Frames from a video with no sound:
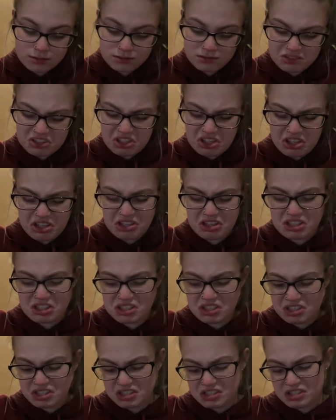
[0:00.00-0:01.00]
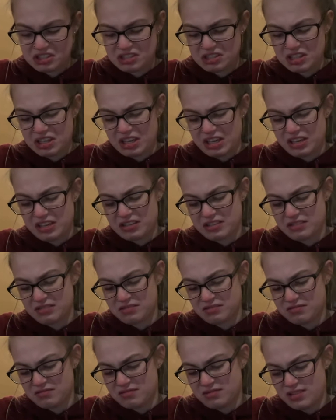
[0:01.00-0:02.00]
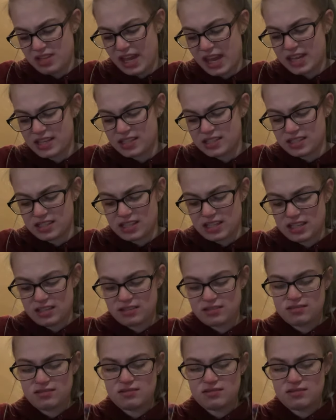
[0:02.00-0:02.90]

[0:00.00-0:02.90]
Ugh, this looks nasty.